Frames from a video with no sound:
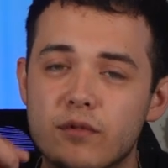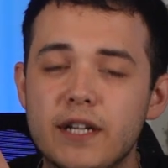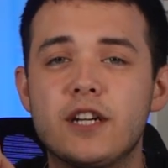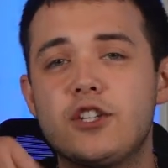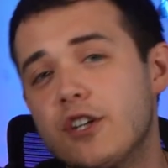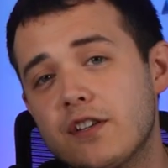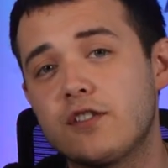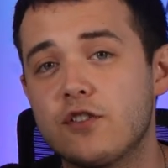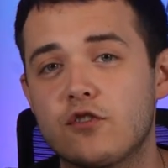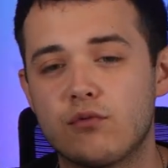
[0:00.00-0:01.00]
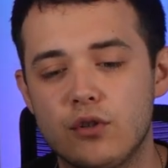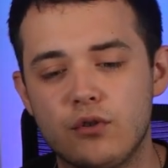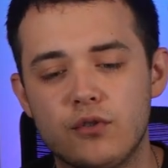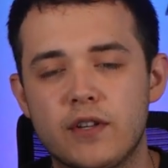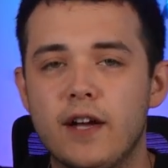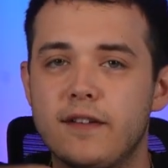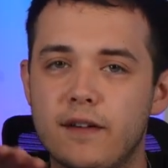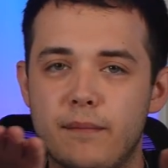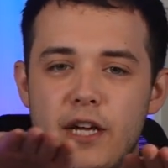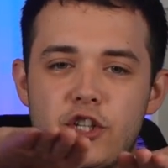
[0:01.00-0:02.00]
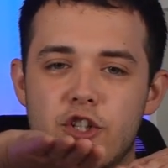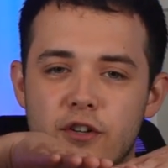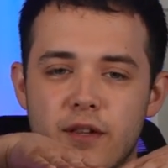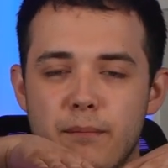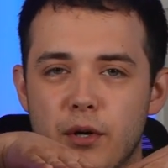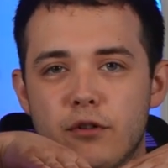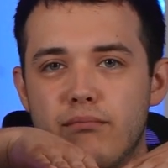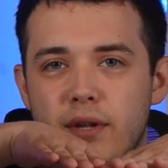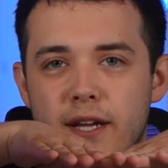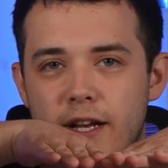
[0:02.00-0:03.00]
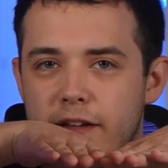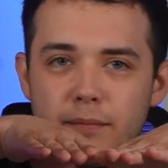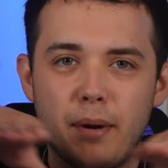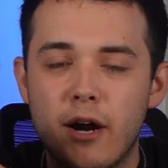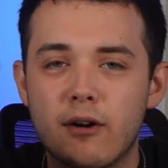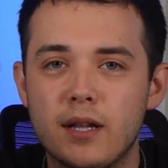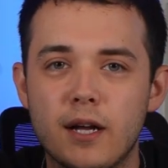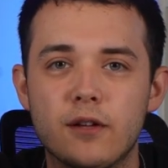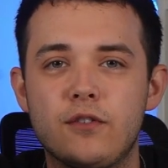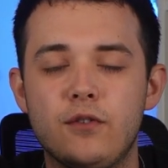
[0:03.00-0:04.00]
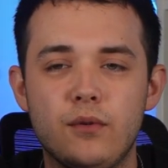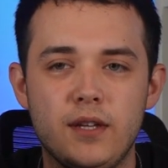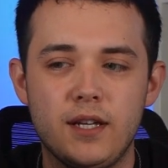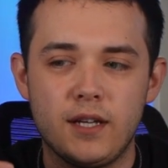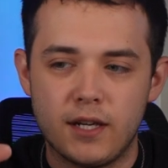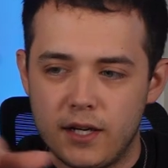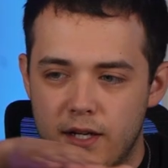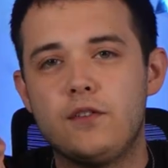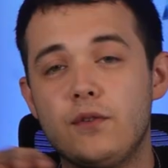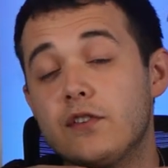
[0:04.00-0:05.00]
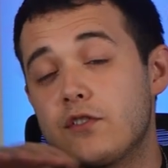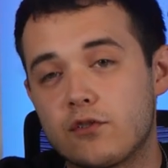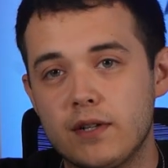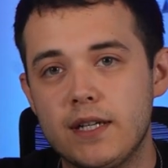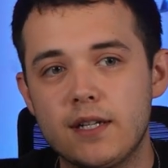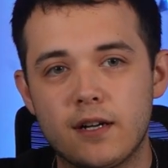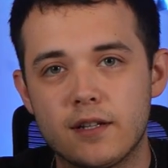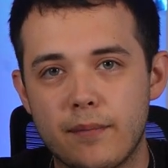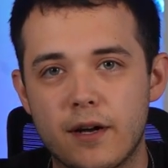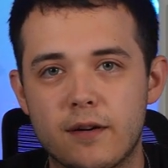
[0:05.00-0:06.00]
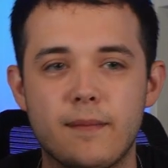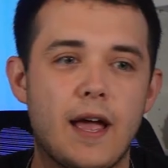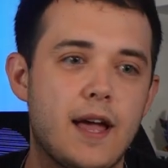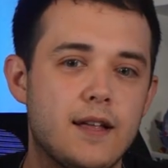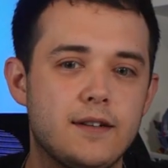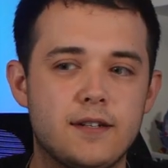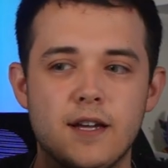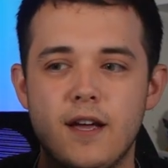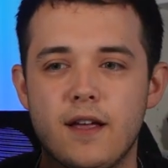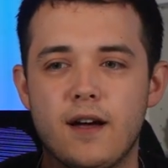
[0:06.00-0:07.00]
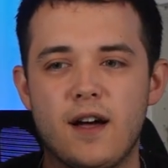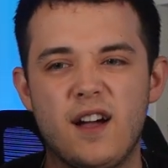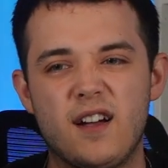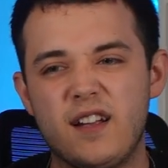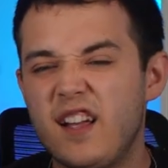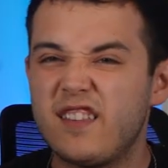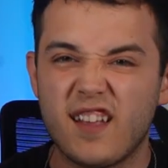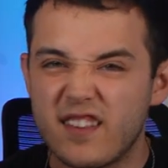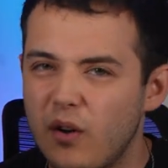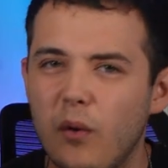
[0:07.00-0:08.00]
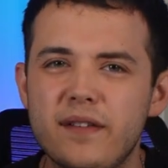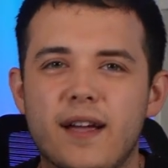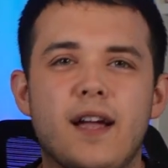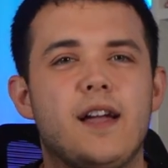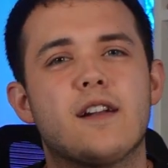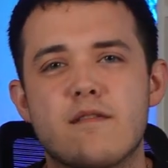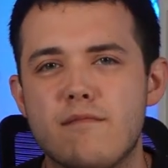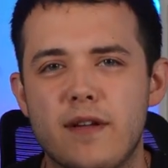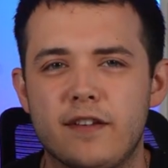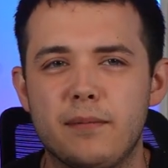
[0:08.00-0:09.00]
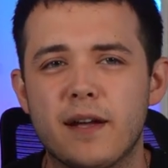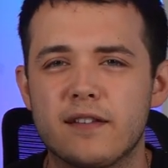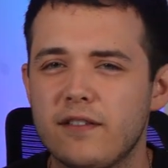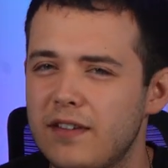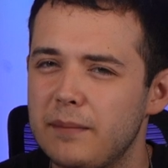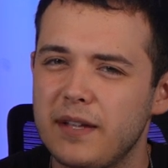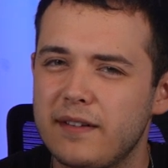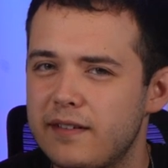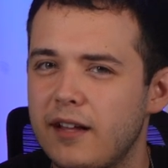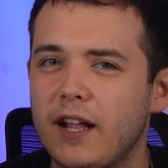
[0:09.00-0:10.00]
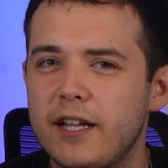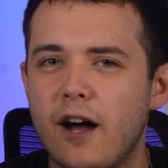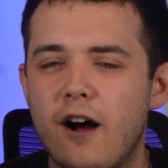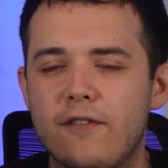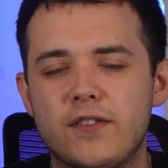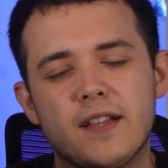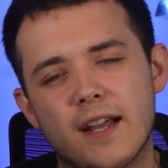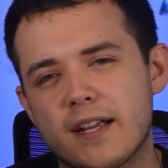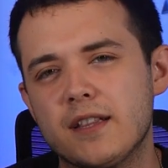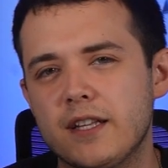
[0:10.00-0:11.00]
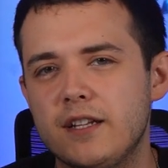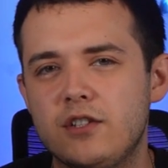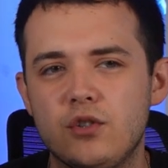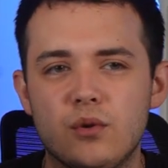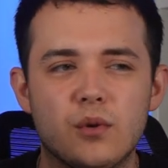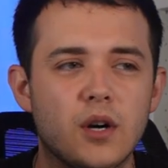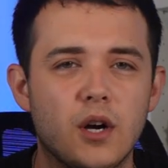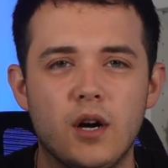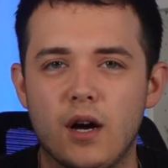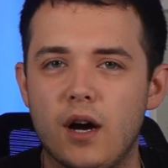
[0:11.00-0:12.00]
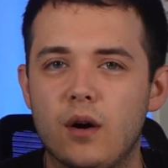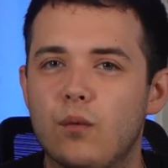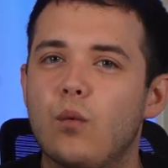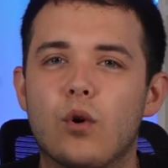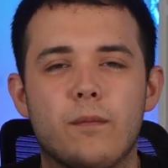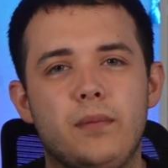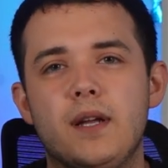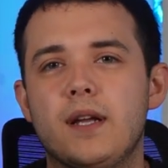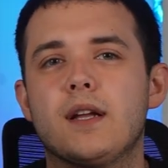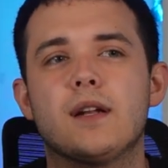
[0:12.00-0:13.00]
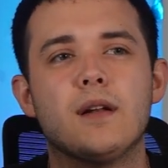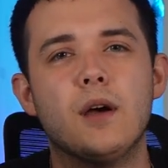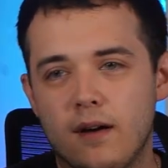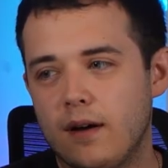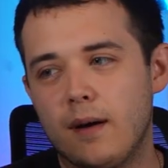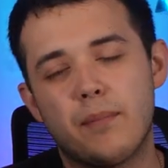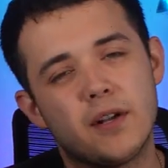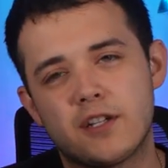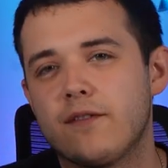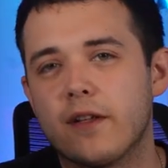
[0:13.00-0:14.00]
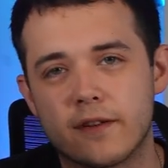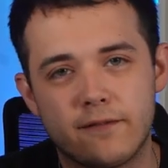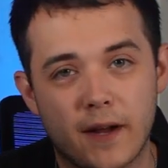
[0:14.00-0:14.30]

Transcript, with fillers: readjust the screws to make sure the build plate is parallel to the screen on the bottom. And that's always like a hit or miss, because if something's slightly off, then that can lead to warping and a bunch of other